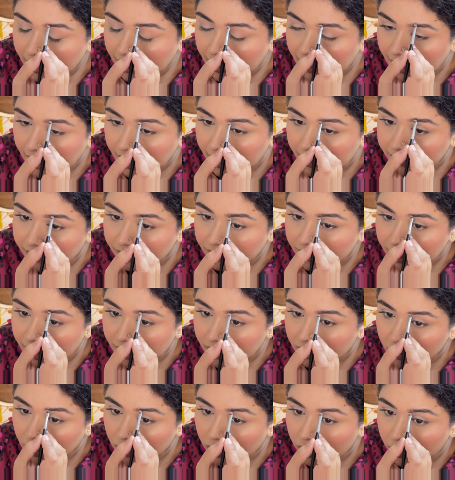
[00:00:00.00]
and
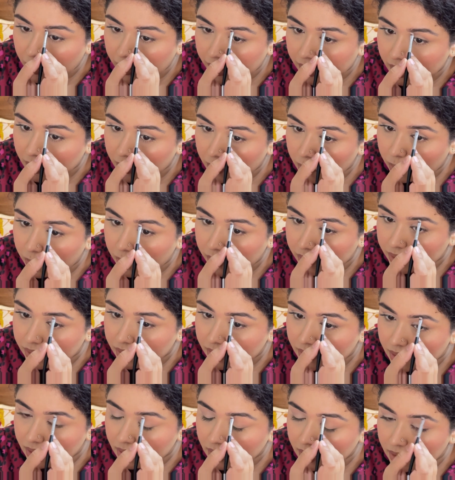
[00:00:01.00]
then going with
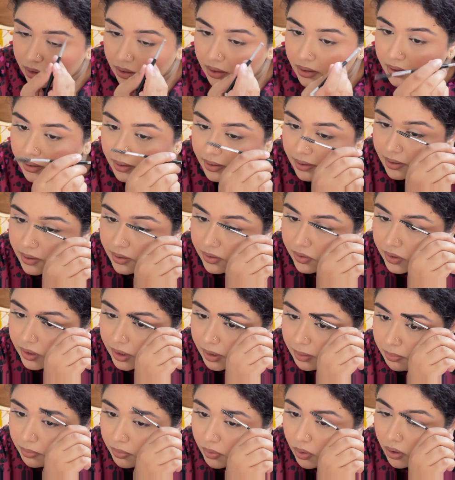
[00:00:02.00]
the
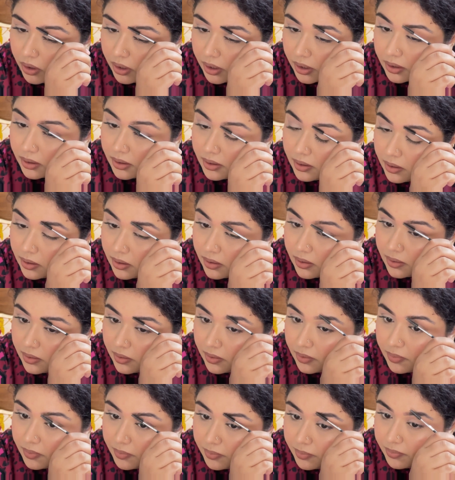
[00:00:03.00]
cream product.
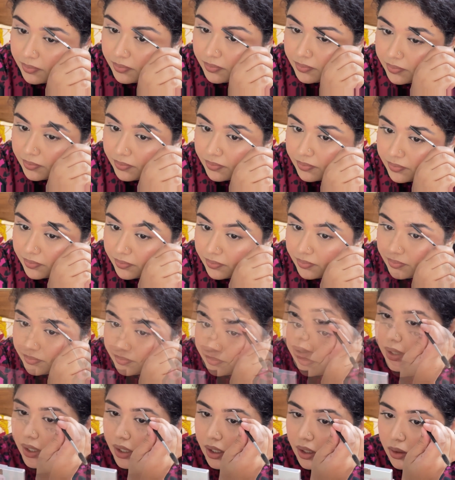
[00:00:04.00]

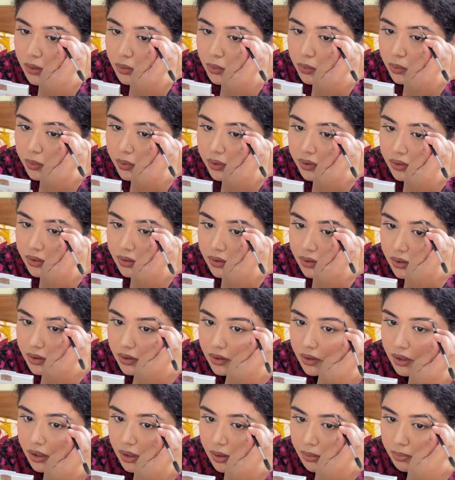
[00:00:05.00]
Going in with the
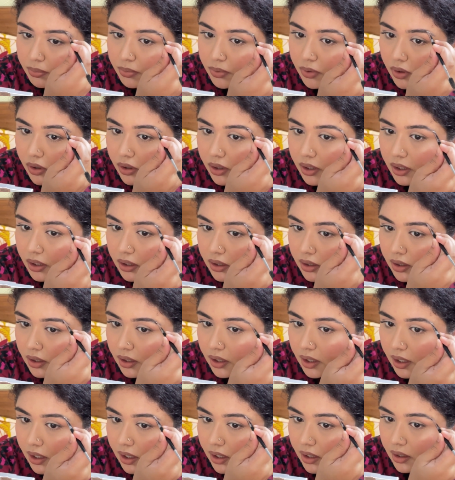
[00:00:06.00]
cream product
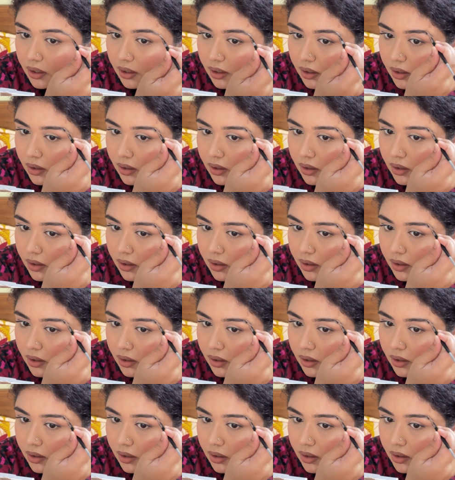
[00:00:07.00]
again.